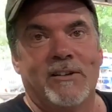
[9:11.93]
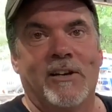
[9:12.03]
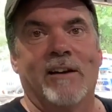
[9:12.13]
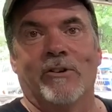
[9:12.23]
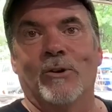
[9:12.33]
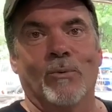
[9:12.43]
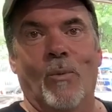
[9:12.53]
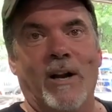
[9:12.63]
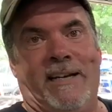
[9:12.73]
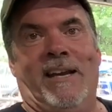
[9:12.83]
you never knew
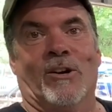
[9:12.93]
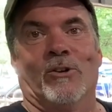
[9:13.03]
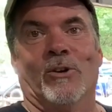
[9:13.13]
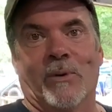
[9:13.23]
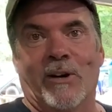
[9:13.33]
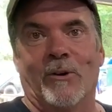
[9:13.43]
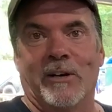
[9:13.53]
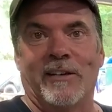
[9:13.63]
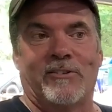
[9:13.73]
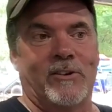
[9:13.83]
what gear you were going
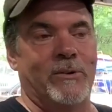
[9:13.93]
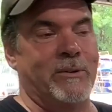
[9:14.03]
into.